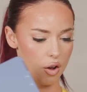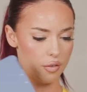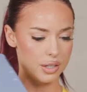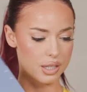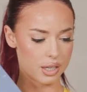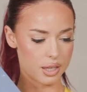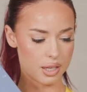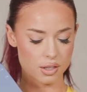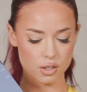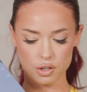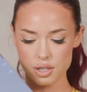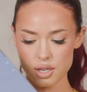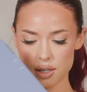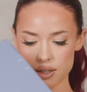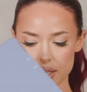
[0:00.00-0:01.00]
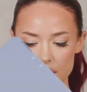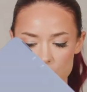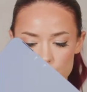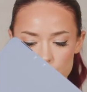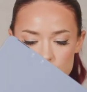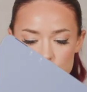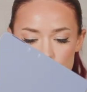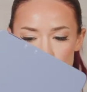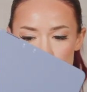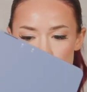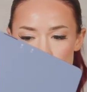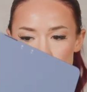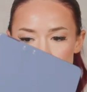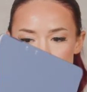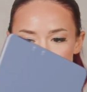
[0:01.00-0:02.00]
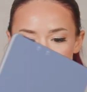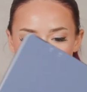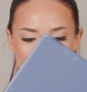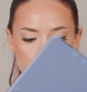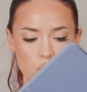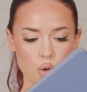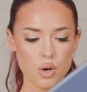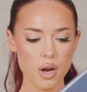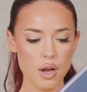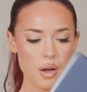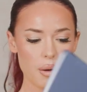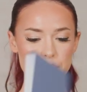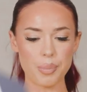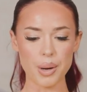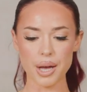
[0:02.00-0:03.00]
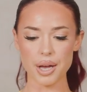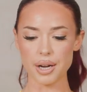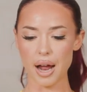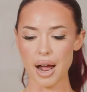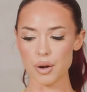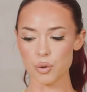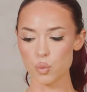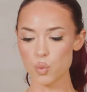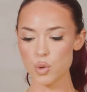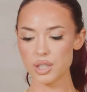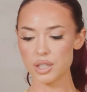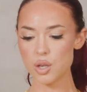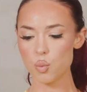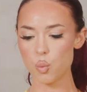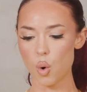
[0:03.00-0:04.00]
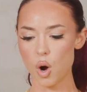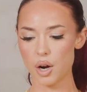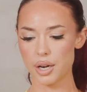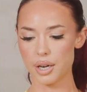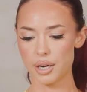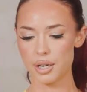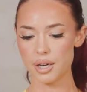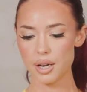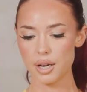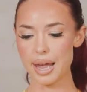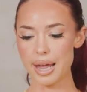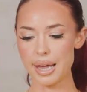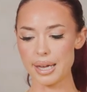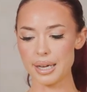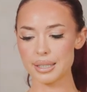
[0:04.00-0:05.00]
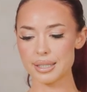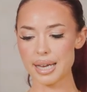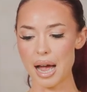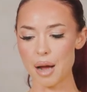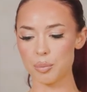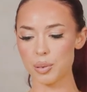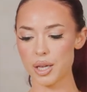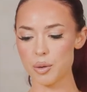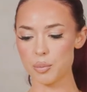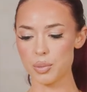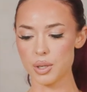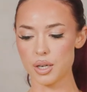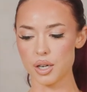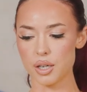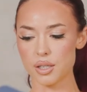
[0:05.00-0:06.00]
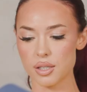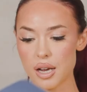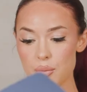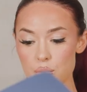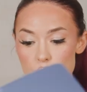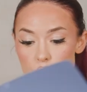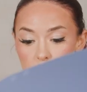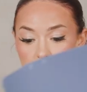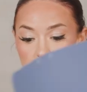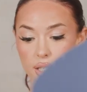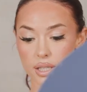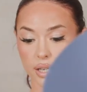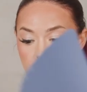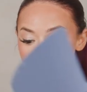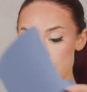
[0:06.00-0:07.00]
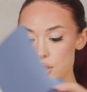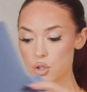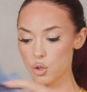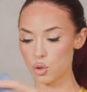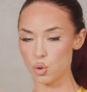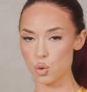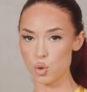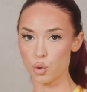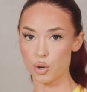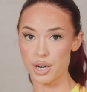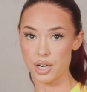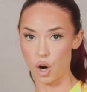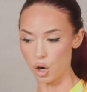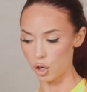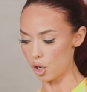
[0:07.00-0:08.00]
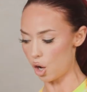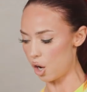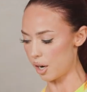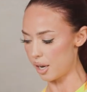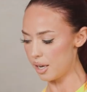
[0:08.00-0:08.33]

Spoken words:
obviously these are the accessories, which I'll get to, but I really wanted a tablet because I'm really excited to create art on